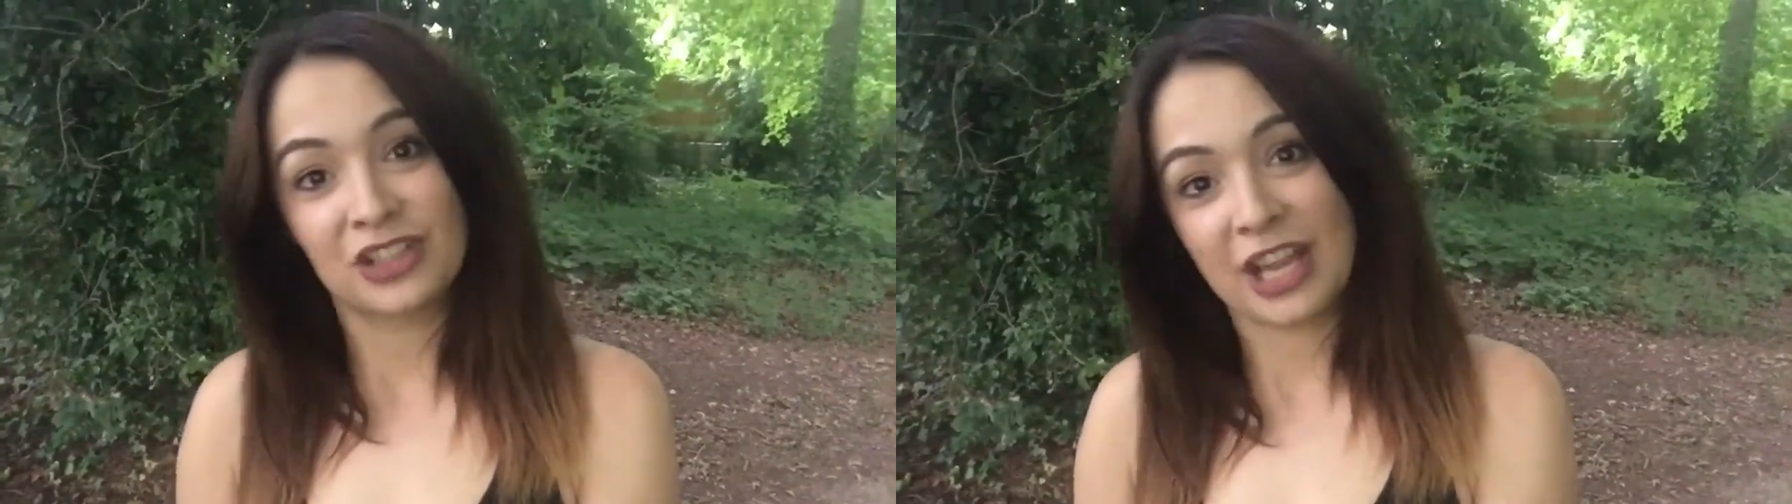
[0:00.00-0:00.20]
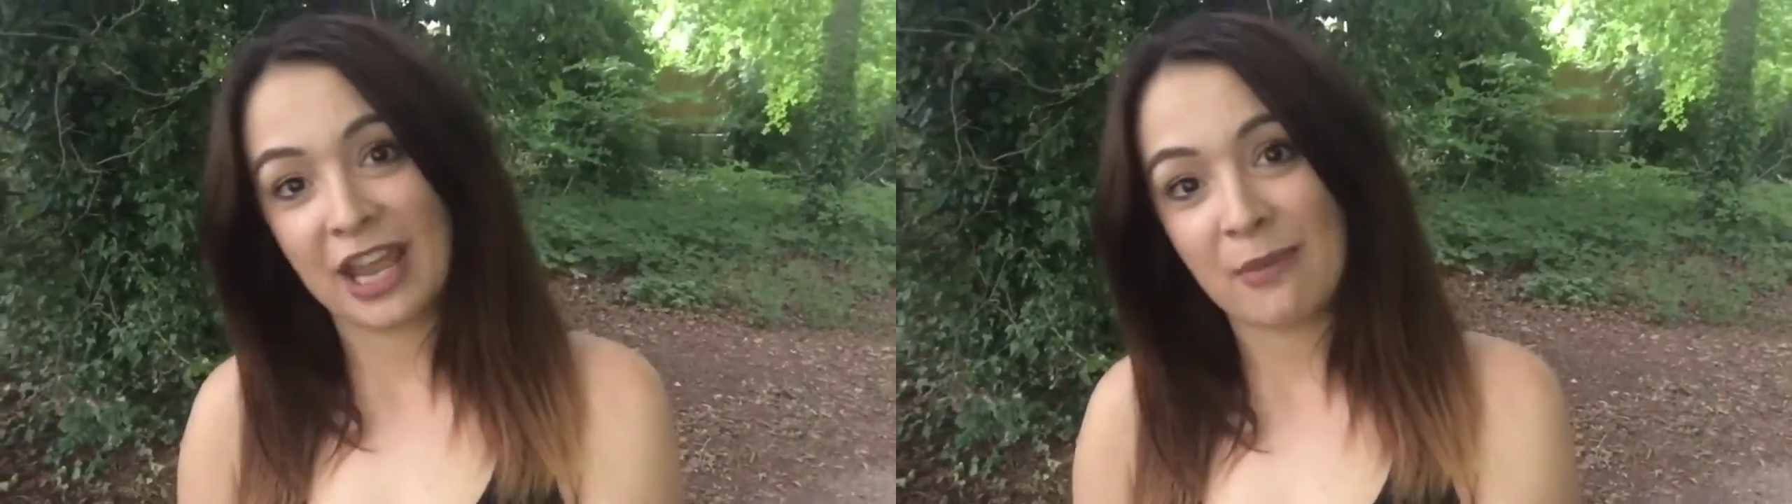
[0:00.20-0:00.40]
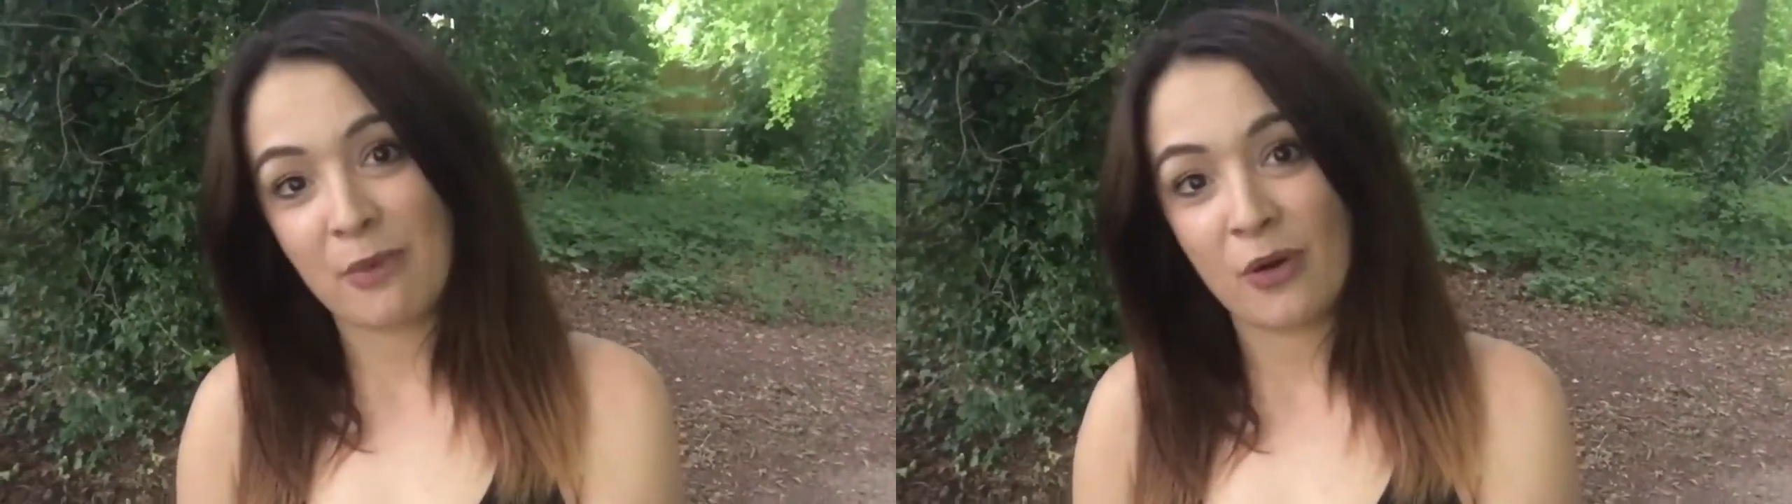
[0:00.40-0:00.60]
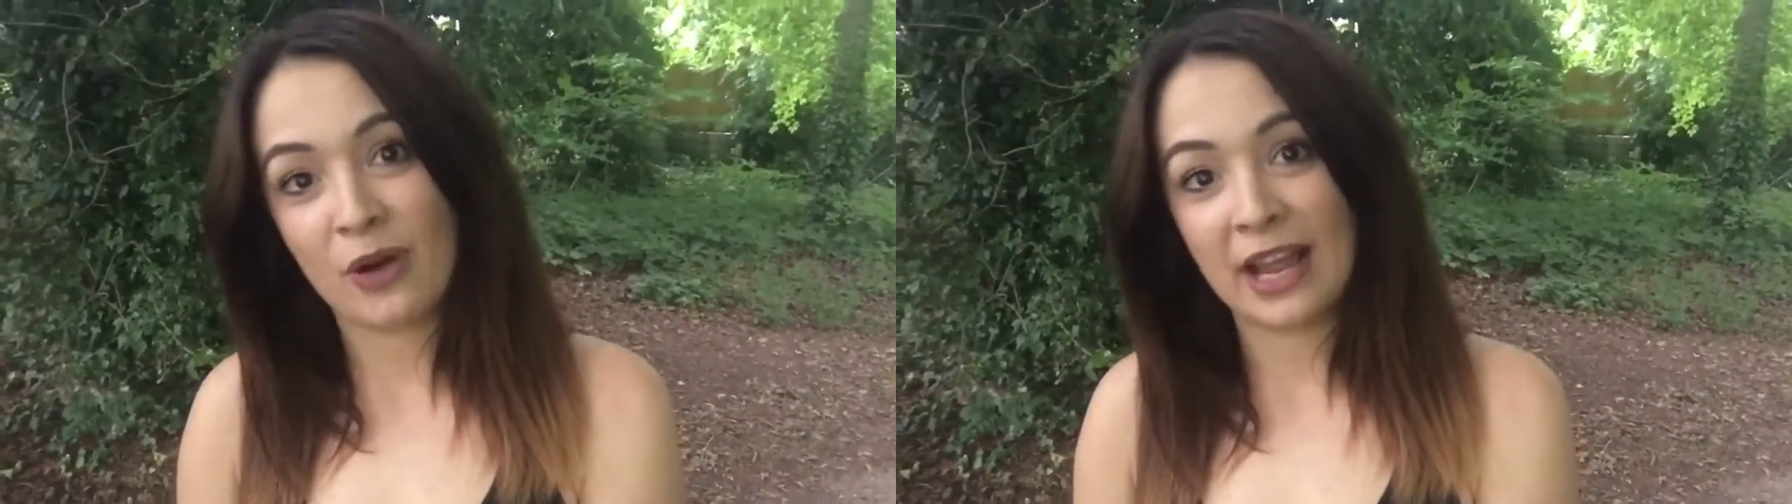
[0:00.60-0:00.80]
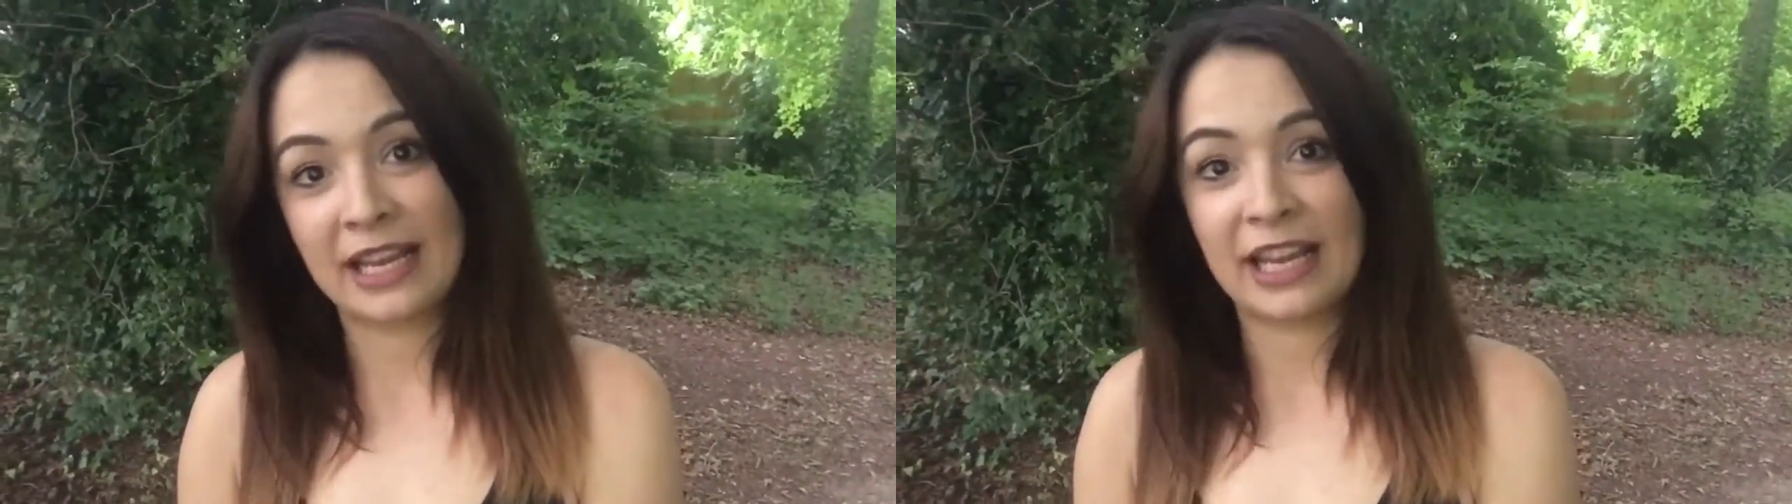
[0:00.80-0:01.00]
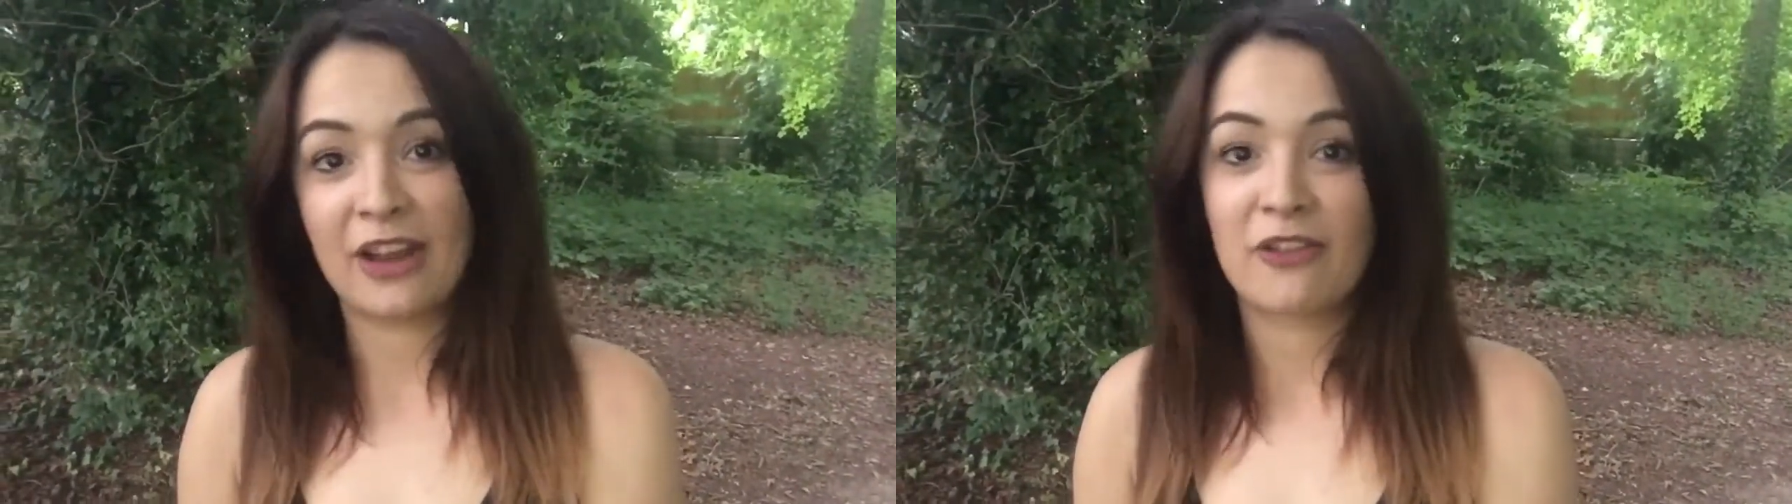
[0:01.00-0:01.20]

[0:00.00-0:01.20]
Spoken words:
gym or any